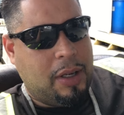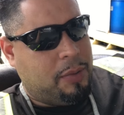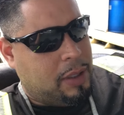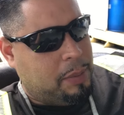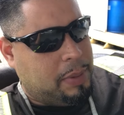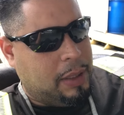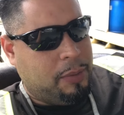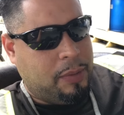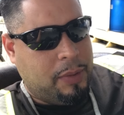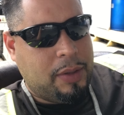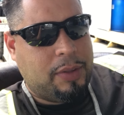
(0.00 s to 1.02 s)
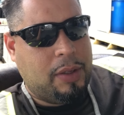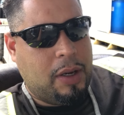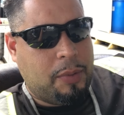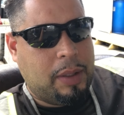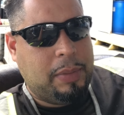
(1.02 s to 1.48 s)
I want to be with
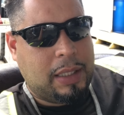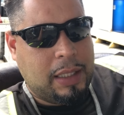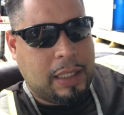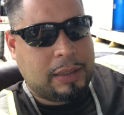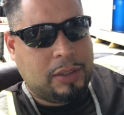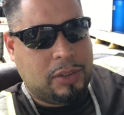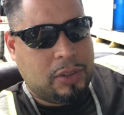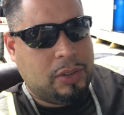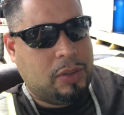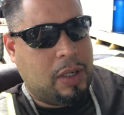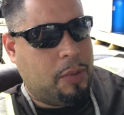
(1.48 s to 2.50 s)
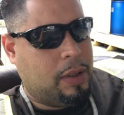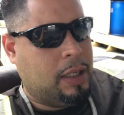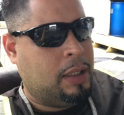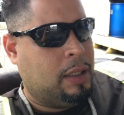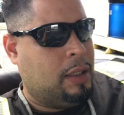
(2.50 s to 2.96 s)
you. I want to be connected to you. I want
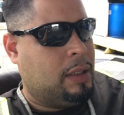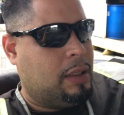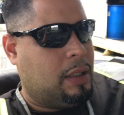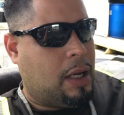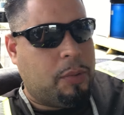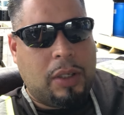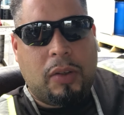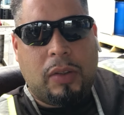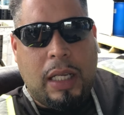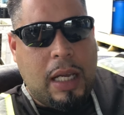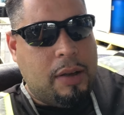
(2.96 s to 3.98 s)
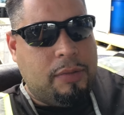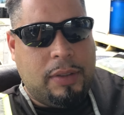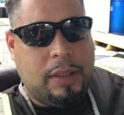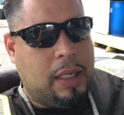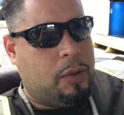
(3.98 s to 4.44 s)
to go to
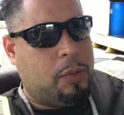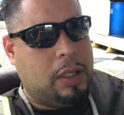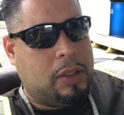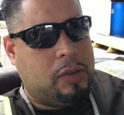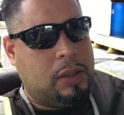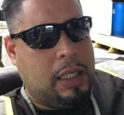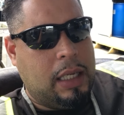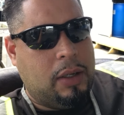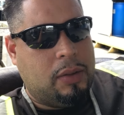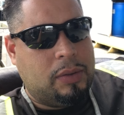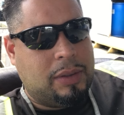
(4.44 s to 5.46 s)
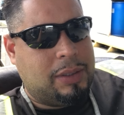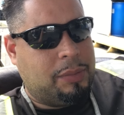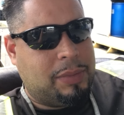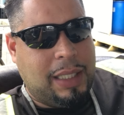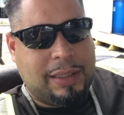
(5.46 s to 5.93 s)
heaven. I don't want to go to hell.
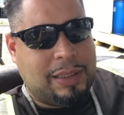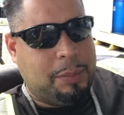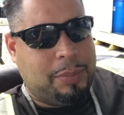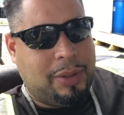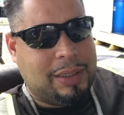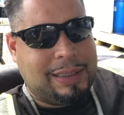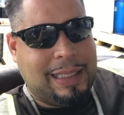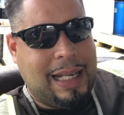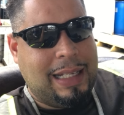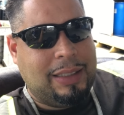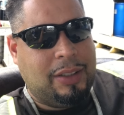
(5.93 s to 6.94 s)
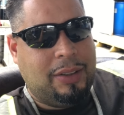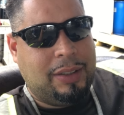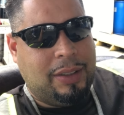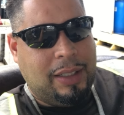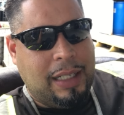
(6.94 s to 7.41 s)
Something as simple as that. You're
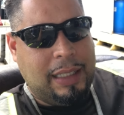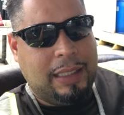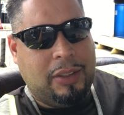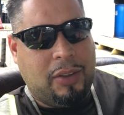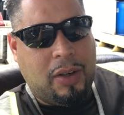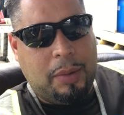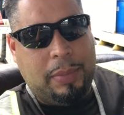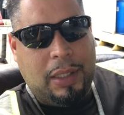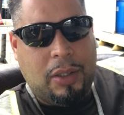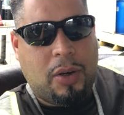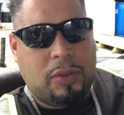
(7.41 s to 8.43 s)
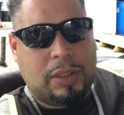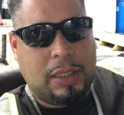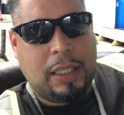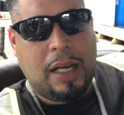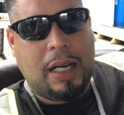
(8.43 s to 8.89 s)
letting your heart be known
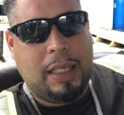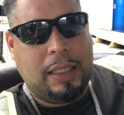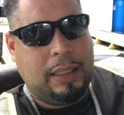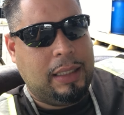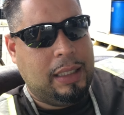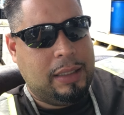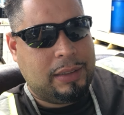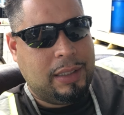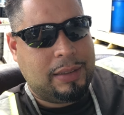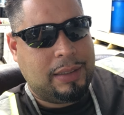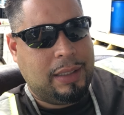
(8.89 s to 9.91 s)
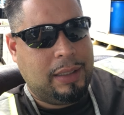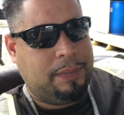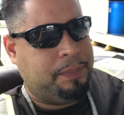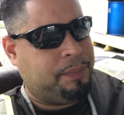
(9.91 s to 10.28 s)
to God, and he is listening.